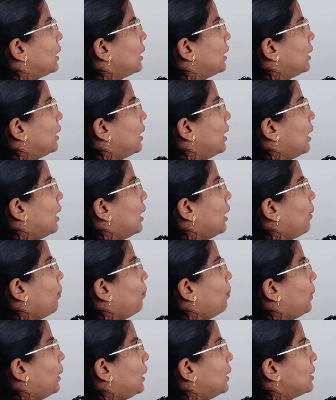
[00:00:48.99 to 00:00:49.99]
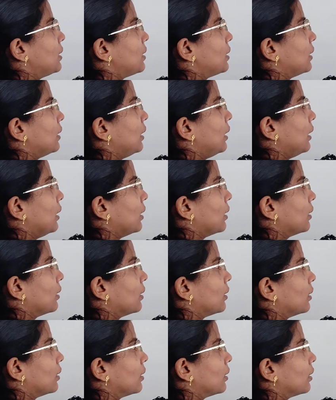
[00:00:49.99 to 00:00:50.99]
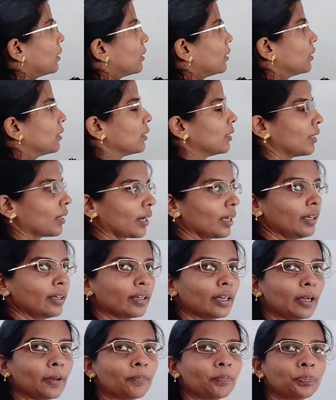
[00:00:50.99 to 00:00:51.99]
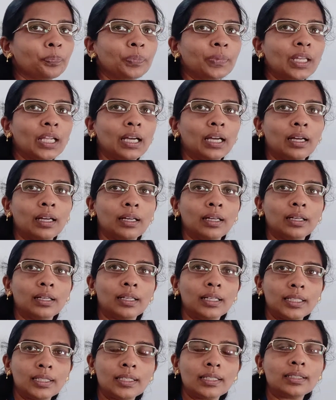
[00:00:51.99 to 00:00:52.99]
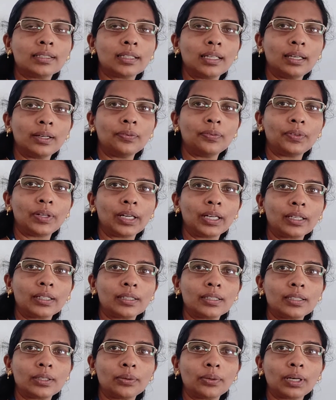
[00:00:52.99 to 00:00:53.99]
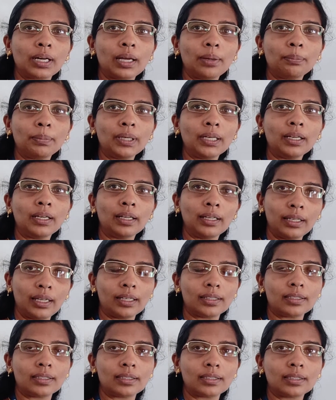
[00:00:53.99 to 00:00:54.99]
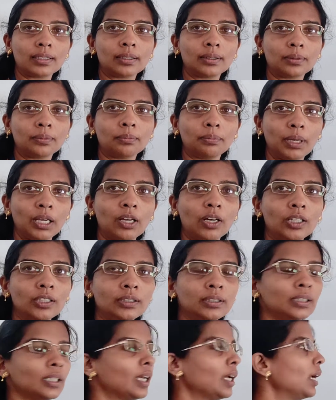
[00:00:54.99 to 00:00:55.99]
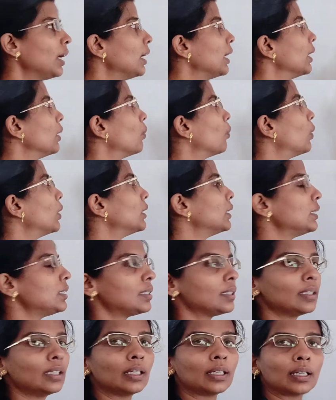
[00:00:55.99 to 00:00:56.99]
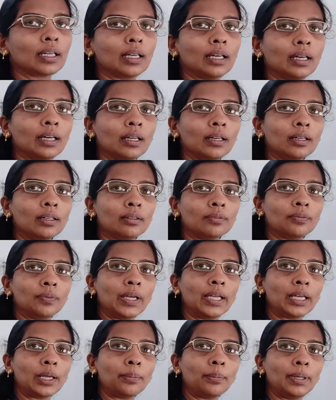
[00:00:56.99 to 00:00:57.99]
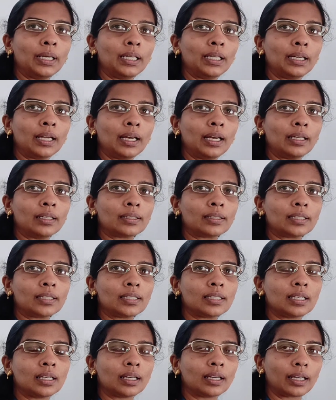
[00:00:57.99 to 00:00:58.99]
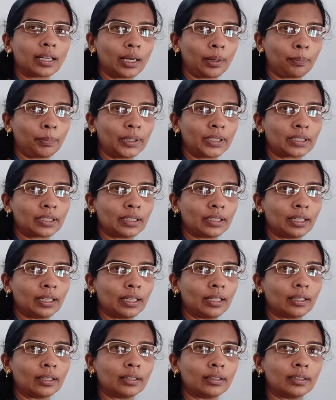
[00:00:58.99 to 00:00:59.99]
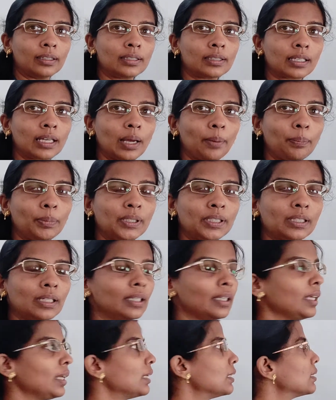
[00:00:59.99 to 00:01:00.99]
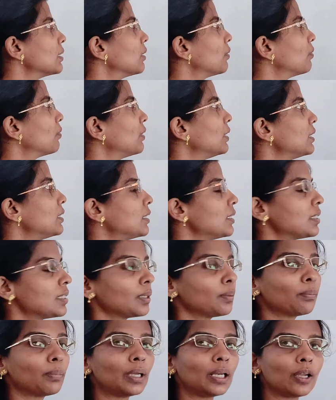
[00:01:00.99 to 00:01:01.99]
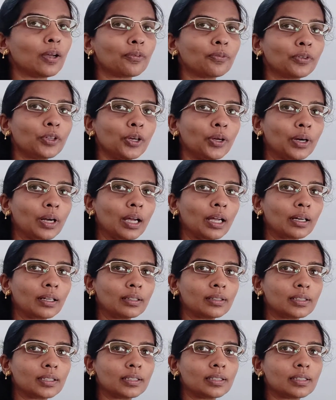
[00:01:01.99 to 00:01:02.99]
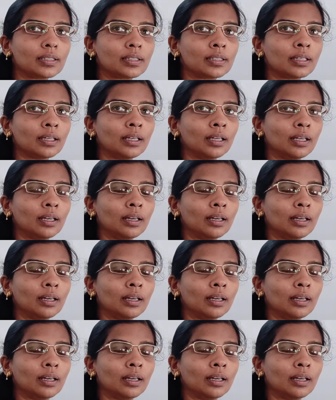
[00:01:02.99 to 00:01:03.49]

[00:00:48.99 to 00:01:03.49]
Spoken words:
E plus E. Right? Is it a left recursive grammar? Yes. Because what is the variable in LHS? Capital E. This capital E is the first symbol of your RHS.